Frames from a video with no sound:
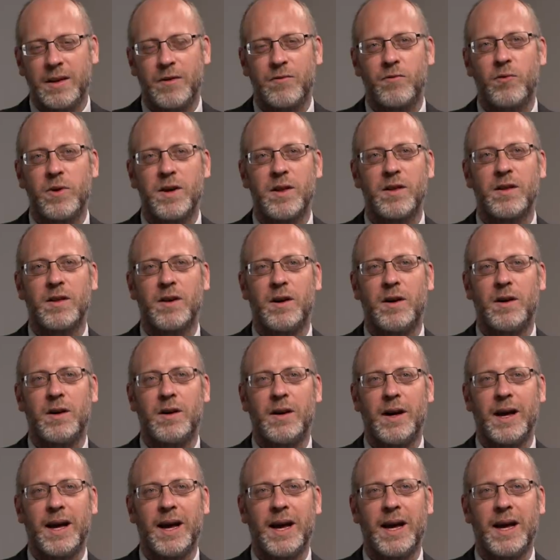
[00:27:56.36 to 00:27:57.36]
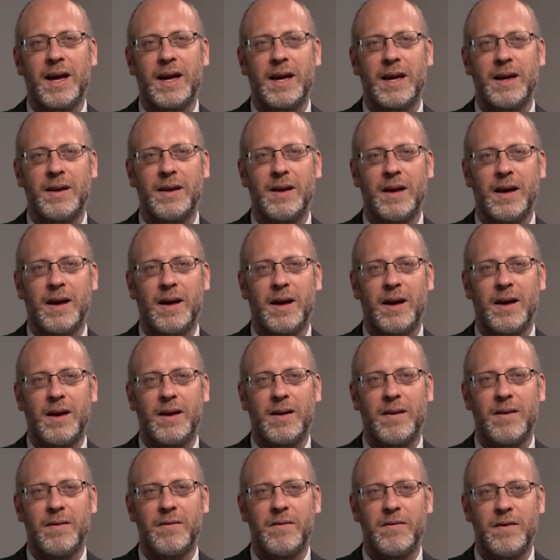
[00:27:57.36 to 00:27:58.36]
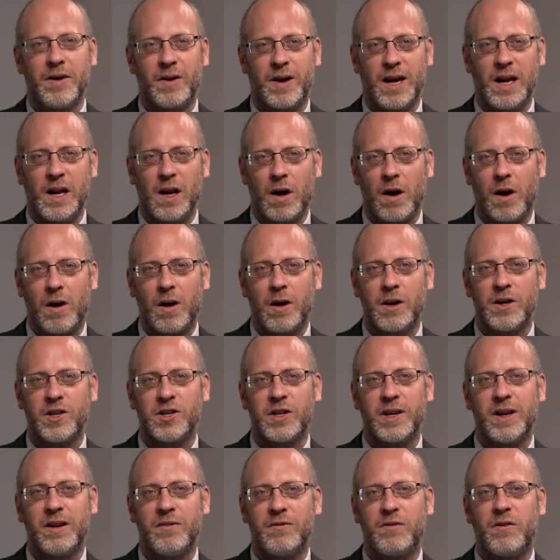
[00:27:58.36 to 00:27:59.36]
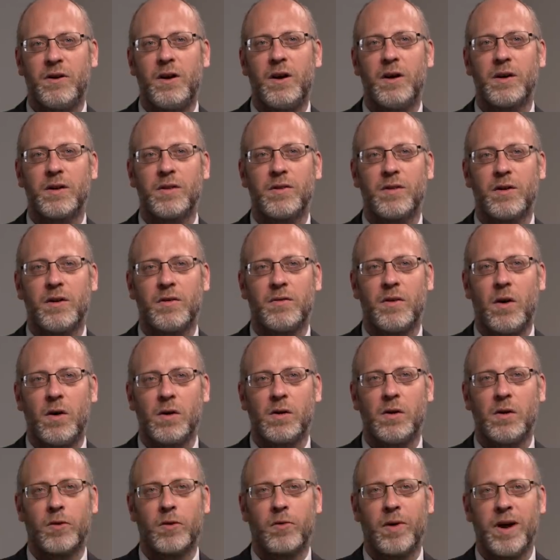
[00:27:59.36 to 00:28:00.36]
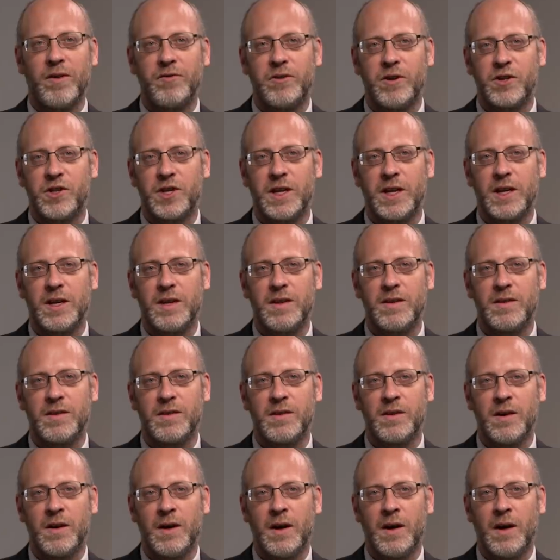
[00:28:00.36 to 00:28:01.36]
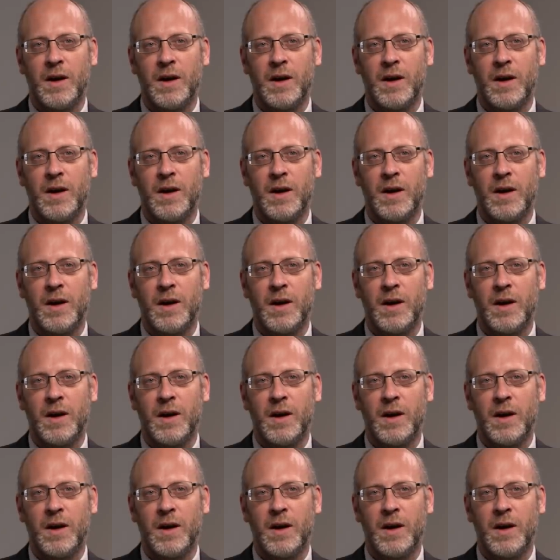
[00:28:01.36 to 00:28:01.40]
if we saw a very large influx of Hong refugees